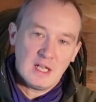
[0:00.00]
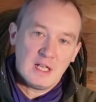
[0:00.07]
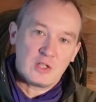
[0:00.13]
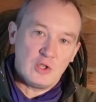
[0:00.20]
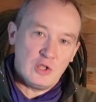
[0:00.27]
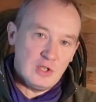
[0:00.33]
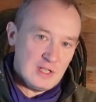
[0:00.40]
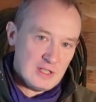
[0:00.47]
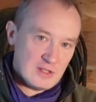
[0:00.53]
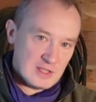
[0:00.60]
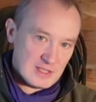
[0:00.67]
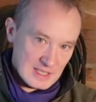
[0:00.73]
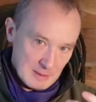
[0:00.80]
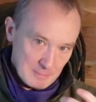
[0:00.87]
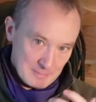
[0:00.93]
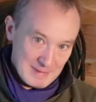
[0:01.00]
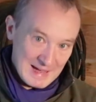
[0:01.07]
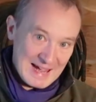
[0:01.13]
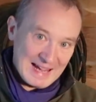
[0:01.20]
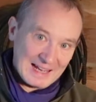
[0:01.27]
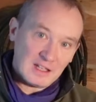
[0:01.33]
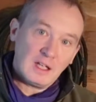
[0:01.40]
So you need to step
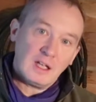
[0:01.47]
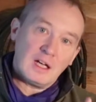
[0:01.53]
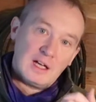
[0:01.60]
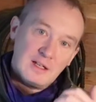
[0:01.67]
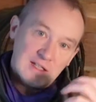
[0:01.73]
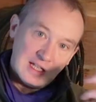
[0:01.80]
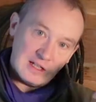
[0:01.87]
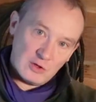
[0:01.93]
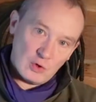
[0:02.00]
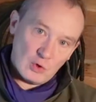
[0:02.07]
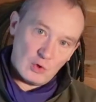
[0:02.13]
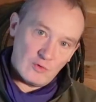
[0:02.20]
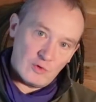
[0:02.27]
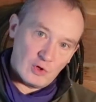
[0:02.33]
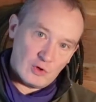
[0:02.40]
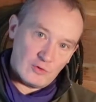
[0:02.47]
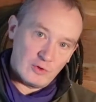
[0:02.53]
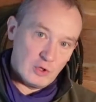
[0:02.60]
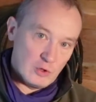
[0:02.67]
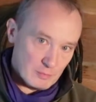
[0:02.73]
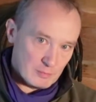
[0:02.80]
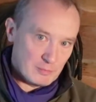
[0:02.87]
back and take an overall
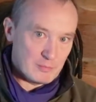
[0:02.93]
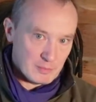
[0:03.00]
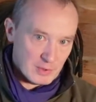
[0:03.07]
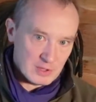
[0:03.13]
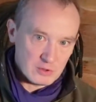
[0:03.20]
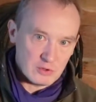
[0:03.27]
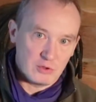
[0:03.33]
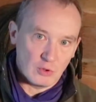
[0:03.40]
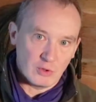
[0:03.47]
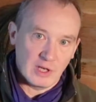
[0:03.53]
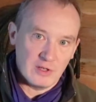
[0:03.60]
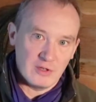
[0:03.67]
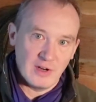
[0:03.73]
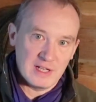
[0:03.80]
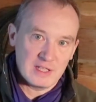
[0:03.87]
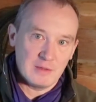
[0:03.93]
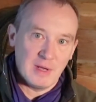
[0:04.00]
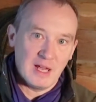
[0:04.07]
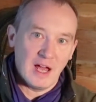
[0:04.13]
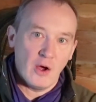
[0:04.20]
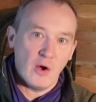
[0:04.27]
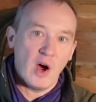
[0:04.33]
view. But don't
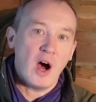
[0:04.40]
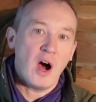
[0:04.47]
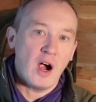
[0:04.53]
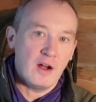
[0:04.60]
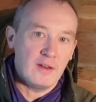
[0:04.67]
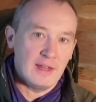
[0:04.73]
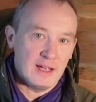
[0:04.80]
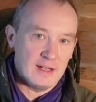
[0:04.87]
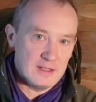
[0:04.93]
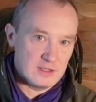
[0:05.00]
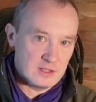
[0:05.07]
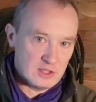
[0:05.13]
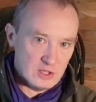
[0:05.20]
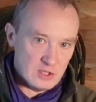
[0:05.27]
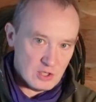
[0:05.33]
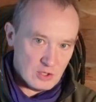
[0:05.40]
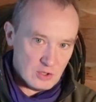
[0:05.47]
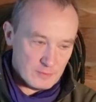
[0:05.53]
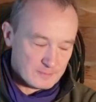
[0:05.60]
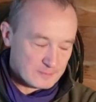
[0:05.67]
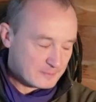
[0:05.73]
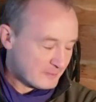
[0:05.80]
underestimate how hard that is to do.